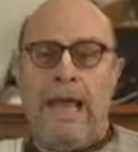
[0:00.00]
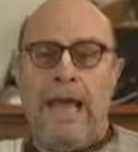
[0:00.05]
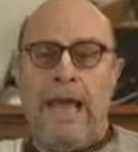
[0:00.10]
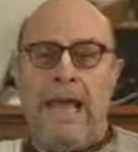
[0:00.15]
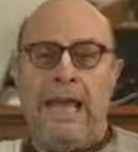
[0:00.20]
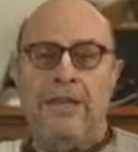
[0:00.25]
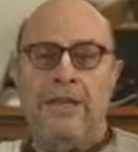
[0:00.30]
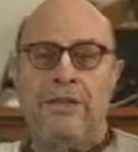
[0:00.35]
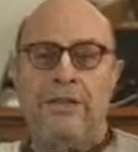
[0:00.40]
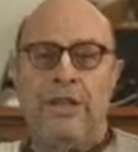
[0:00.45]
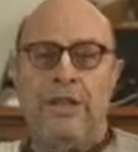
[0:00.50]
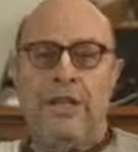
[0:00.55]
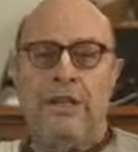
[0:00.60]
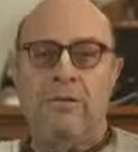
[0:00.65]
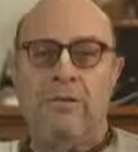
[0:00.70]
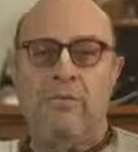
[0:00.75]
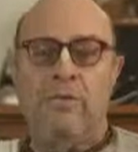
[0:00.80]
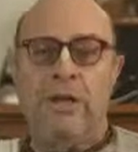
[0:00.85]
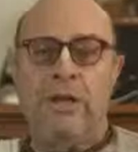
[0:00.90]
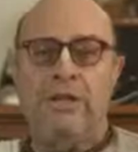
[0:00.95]
And
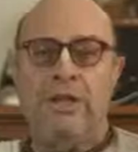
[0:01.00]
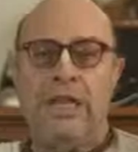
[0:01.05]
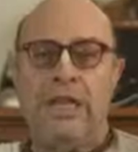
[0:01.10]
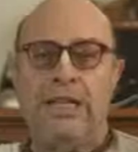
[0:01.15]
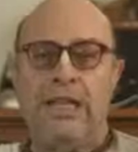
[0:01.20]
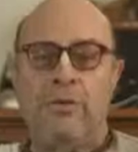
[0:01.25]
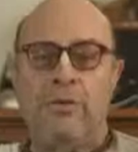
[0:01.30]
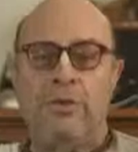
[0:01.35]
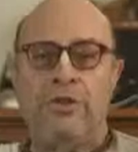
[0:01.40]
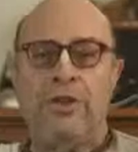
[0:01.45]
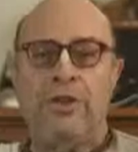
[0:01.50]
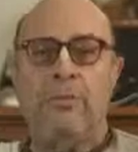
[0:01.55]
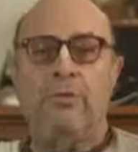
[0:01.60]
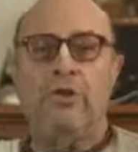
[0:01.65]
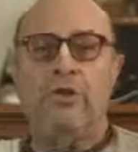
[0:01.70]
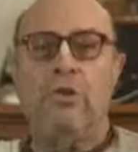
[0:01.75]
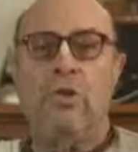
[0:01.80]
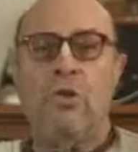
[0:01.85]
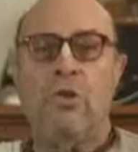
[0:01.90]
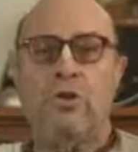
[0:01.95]
one day there was some
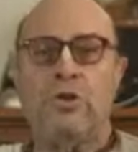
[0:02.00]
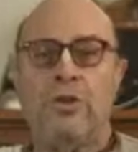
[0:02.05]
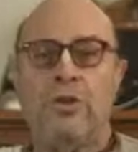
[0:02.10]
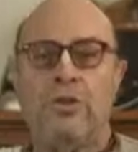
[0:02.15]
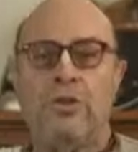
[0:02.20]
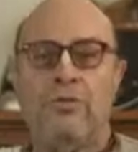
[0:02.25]
talk that